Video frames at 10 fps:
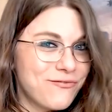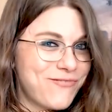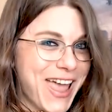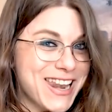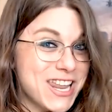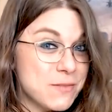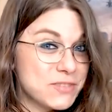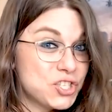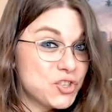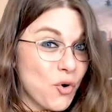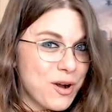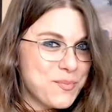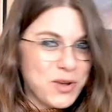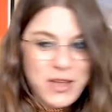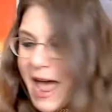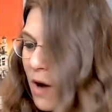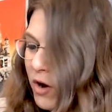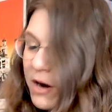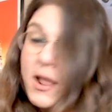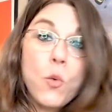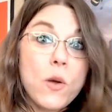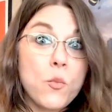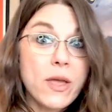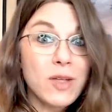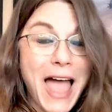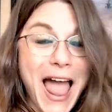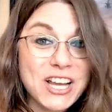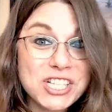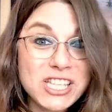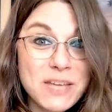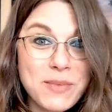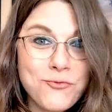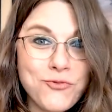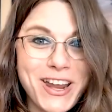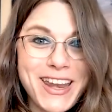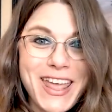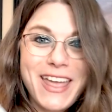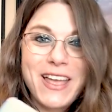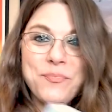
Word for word: Fandom Storybook Hour, when we will actually be reading